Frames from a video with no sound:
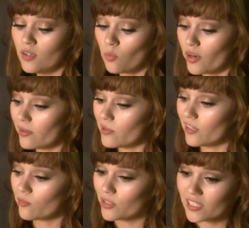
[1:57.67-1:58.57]
We're going to
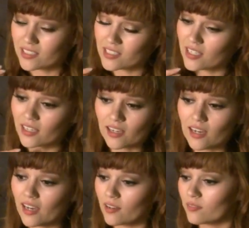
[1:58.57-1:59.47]
be releasing,
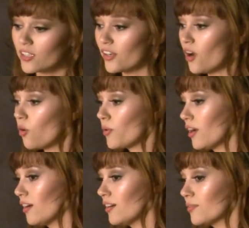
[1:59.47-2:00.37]
uh, you know,
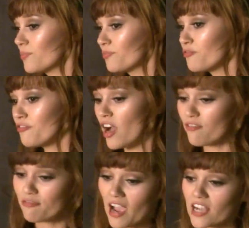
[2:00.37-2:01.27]
um, a
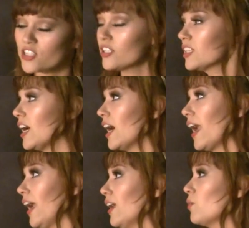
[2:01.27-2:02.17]
fashion
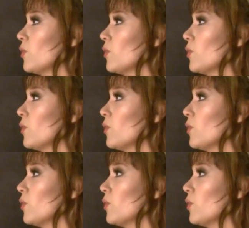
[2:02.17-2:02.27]
line